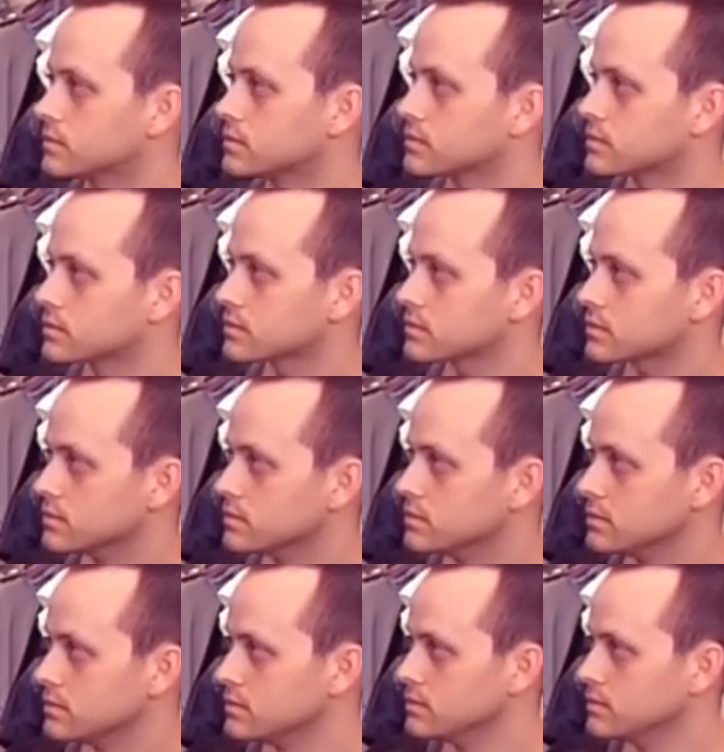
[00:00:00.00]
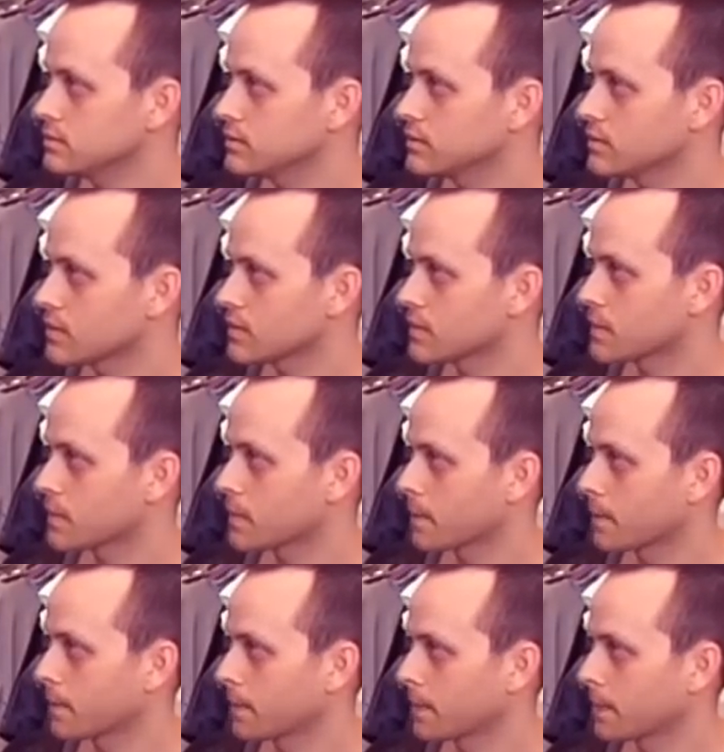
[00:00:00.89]

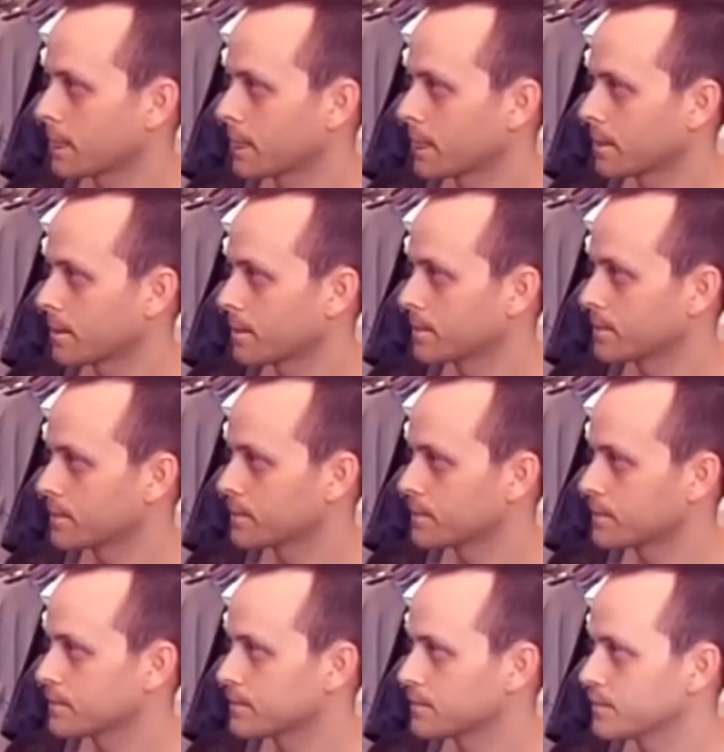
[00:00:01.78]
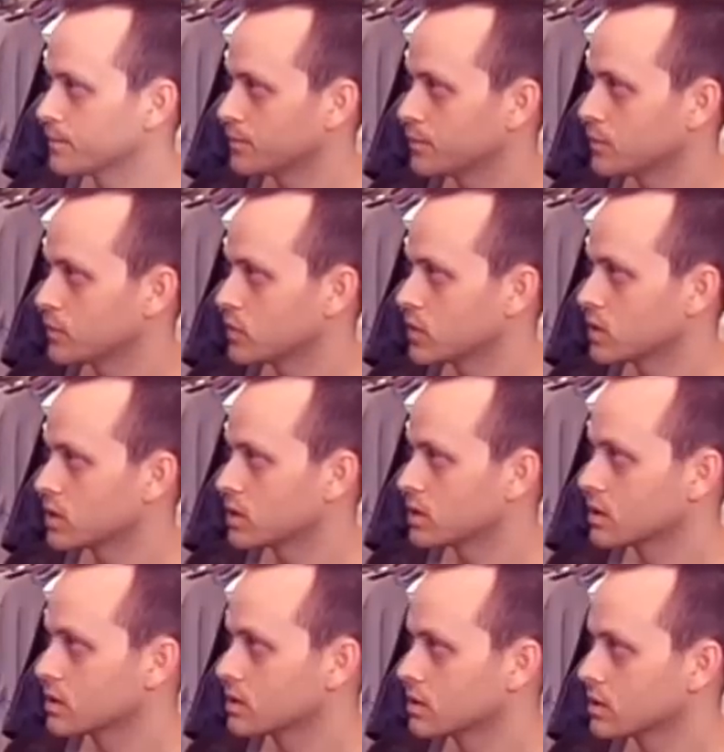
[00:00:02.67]

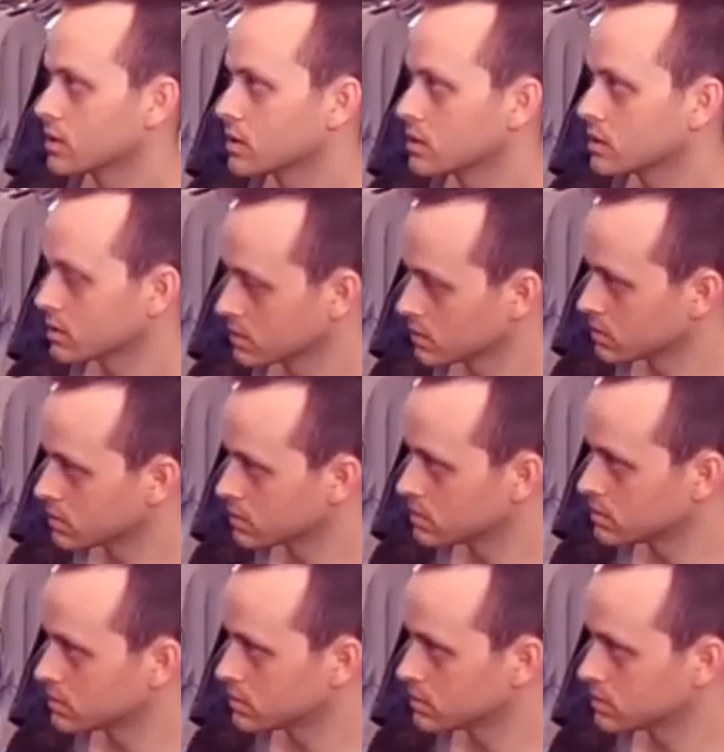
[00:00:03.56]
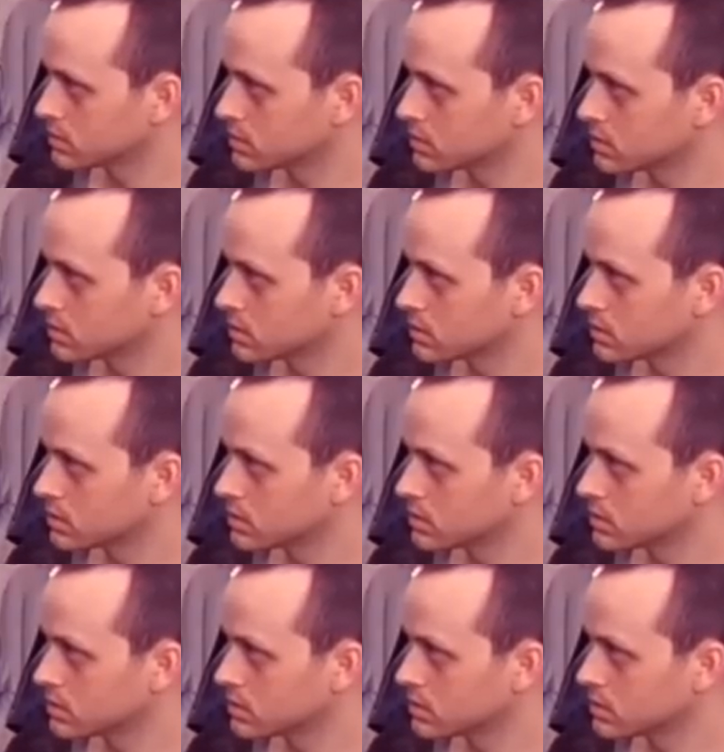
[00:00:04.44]
This person isn't speaking.